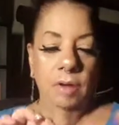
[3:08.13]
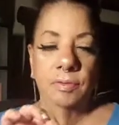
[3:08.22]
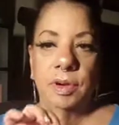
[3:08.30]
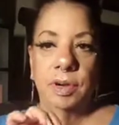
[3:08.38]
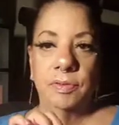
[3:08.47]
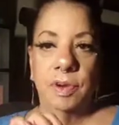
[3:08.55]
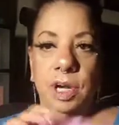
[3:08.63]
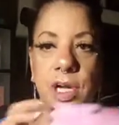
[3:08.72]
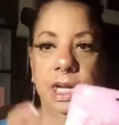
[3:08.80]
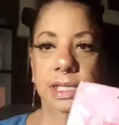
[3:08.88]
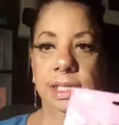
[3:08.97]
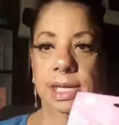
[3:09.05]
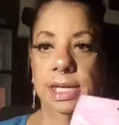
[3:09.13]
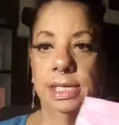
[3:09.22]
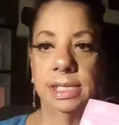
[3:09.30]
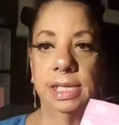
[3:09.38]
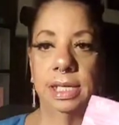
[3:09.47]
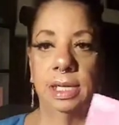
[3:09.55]
Very, very nice. Like I
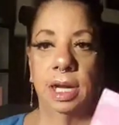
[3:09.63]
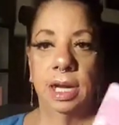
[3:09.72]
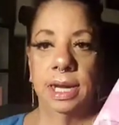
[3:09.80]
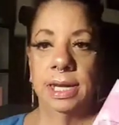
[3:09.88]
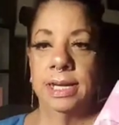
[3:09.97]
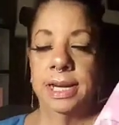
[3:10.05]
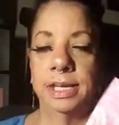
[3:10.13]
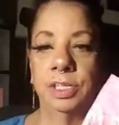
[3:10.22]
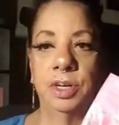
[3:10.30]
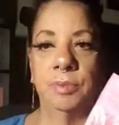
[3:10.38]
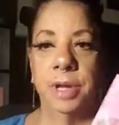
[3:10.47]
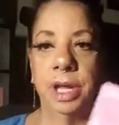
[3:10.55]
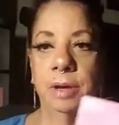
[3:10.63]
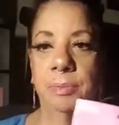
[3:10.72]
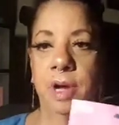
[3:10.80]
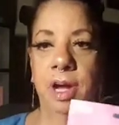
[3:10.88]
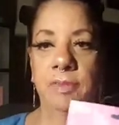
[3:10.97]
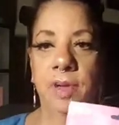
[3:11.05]
said, it takes your
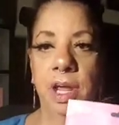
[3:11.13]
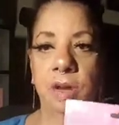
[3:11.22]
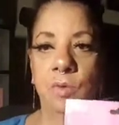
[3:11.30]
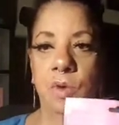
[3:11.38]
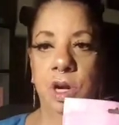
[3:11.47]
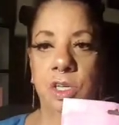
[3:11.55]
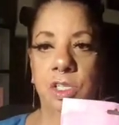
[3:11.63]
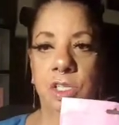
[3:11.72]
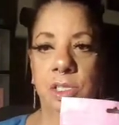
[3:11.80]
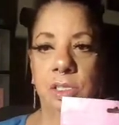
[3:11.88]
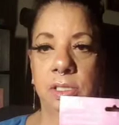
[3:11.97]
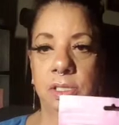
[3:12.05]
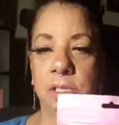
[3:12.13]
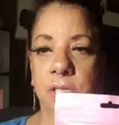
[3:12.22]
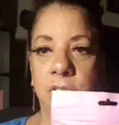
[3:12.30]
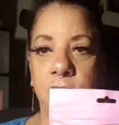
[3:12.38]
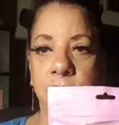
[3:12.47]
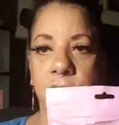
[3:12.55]
makeup off and washes
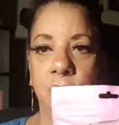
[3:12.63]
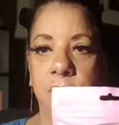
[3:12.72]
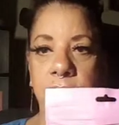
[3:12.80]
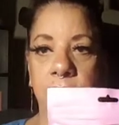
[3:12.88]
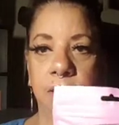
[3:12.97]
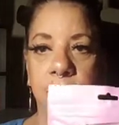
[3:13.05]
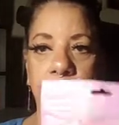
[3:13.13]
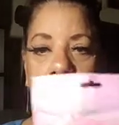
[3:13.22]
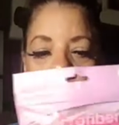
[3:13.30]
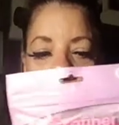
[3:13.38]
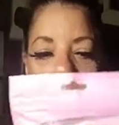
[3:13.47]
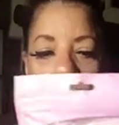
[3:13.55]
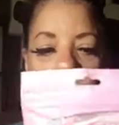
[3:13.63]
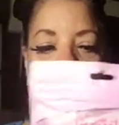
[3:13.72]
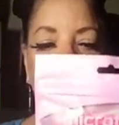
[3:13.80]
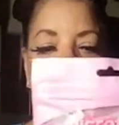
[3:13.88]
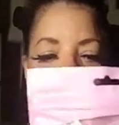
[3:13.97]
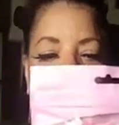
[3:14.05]
so easily.
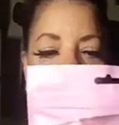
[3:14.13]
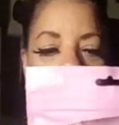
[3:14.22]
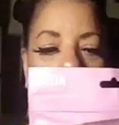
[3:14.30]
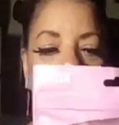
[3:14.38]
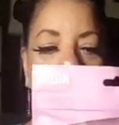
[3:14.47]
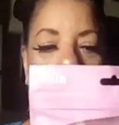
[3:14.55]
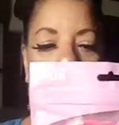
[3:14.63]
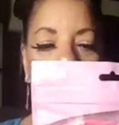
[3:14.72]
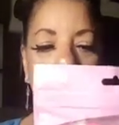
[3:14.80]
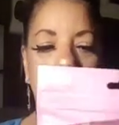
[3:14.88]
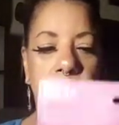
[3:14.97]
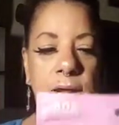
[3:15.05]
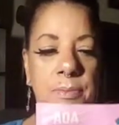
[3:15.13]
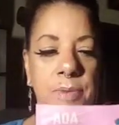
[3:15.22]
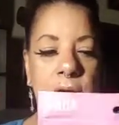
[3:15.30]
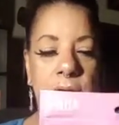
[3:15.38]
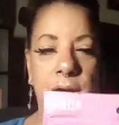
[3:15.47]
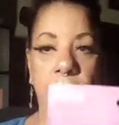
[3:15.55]
Every time
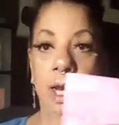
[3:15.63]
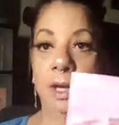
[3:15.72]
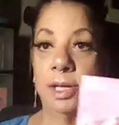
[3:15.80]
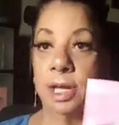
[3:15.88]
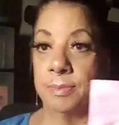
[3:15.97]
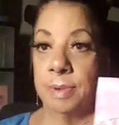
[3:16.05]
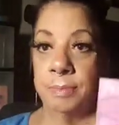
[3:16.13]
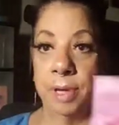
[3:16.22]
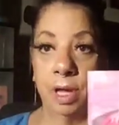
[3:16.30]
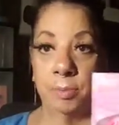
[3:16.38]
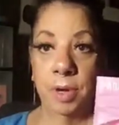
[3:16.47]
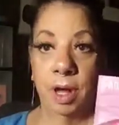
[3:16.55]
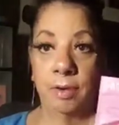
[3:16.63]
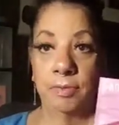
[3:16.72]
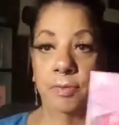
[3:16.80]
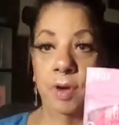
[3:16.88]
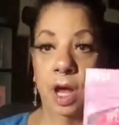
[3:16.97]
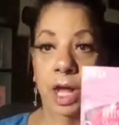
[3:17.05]
I take my makeup off,
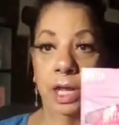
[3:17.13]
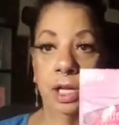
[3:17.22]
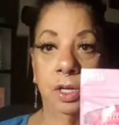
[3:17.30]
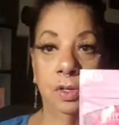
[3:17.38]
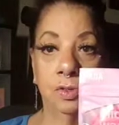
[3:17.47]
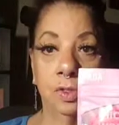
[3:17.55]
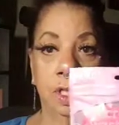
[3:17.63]
I use